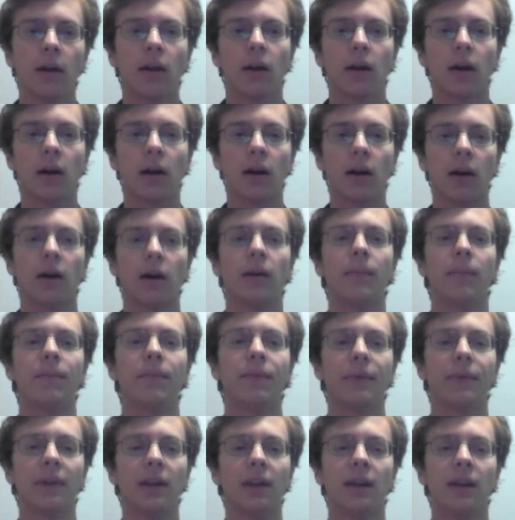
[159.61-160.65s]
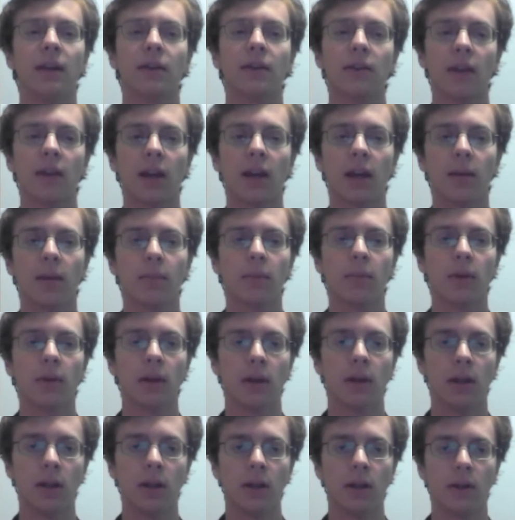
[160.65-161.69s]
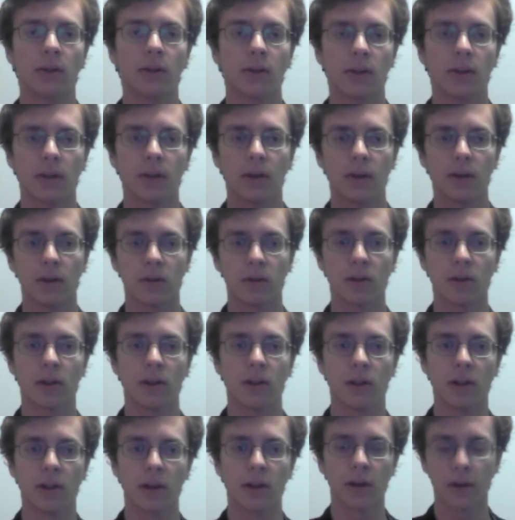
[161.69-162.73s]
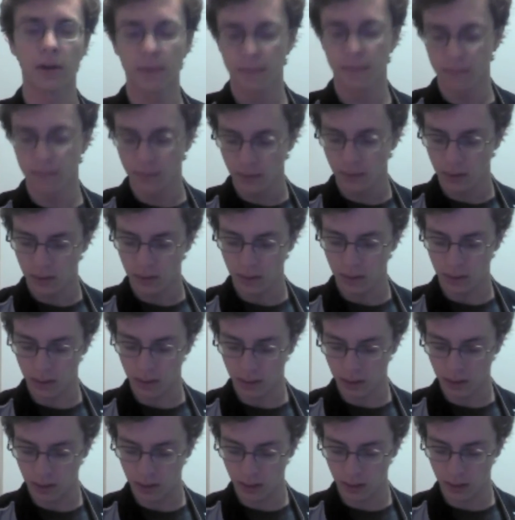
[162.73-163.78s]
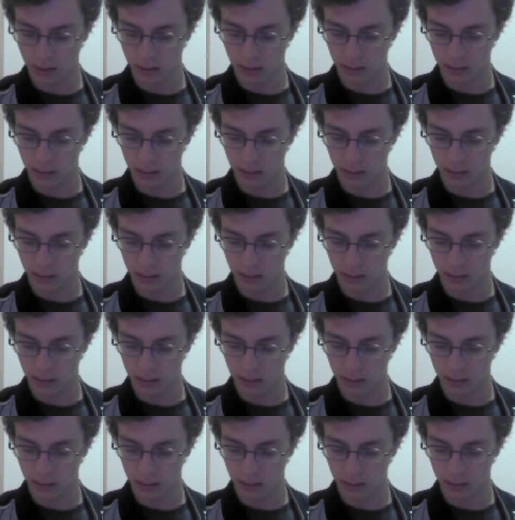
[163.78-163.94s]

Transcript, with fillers: Um, his name is Nadir, uh,